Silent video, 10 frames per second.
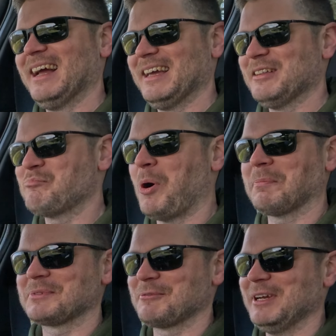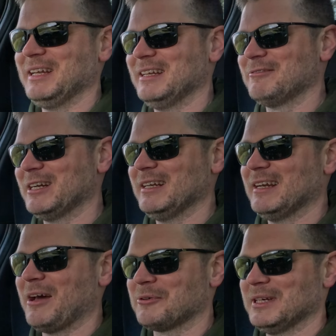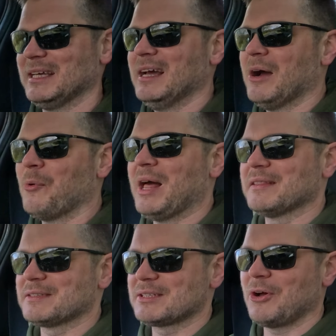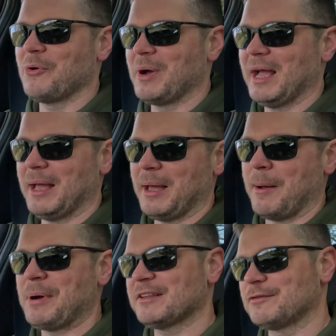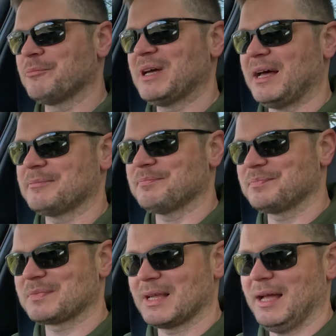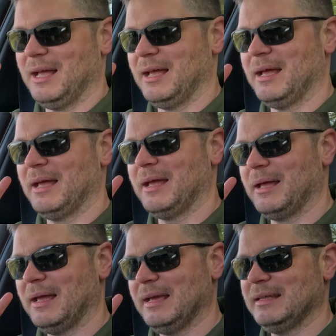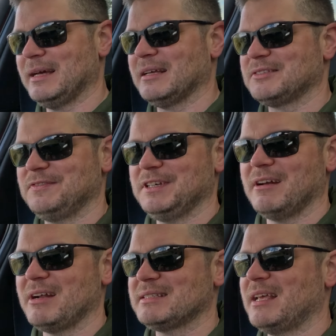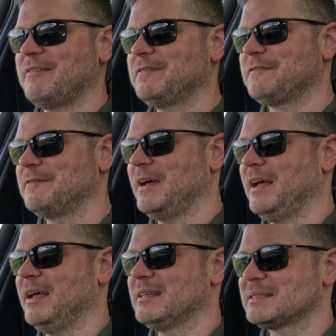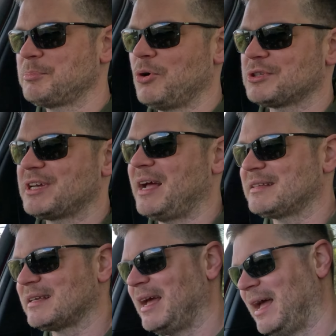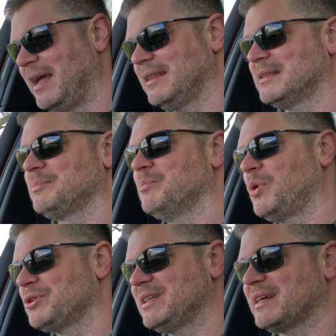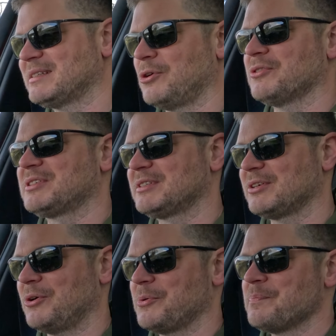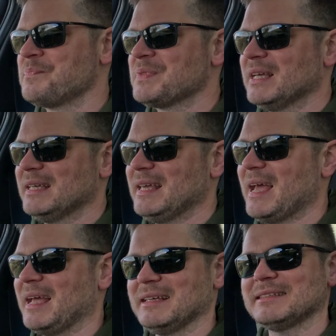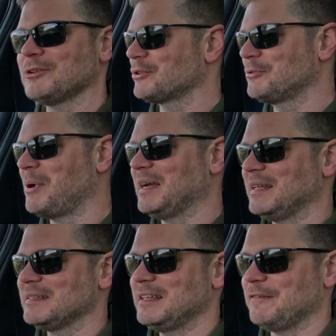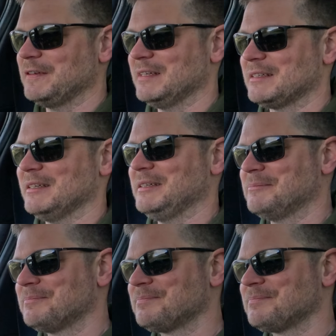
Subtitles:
It pops really, really loudly. Well, so apart from that, it has VRSF Sport Cut and modded exhaust. So yeah, it's not quiet, definitely.